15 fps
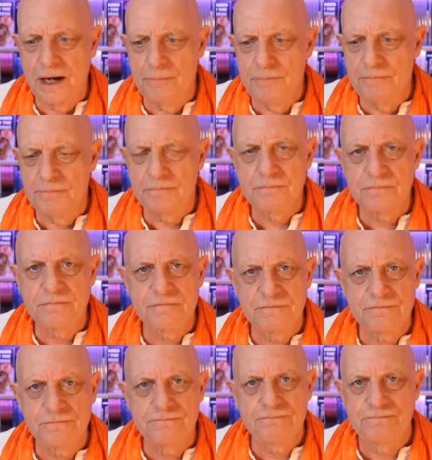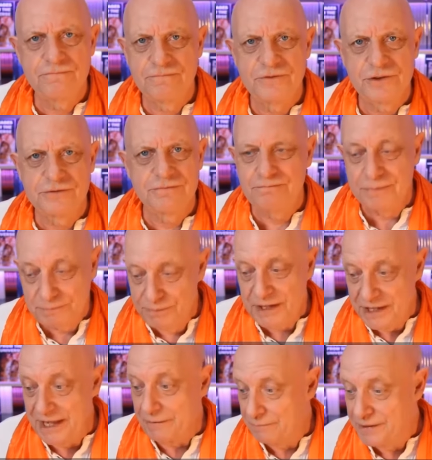um,
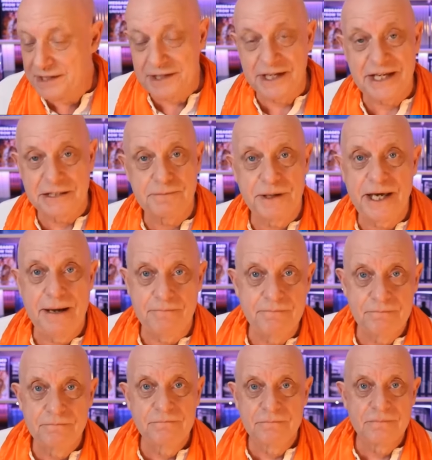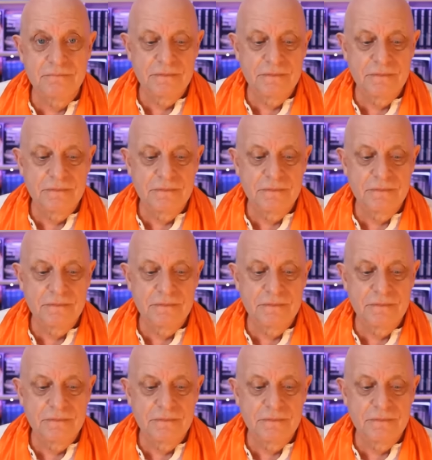be the, be the next PM.